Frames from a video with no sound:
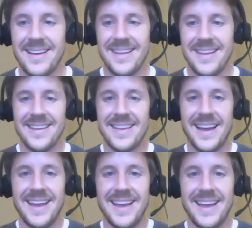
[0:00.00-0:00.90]

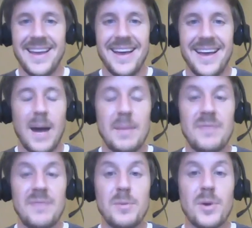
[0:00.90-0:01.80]
Okay, um,
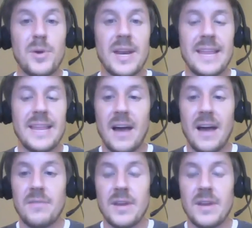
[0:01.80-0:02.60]
if you put it in the oven,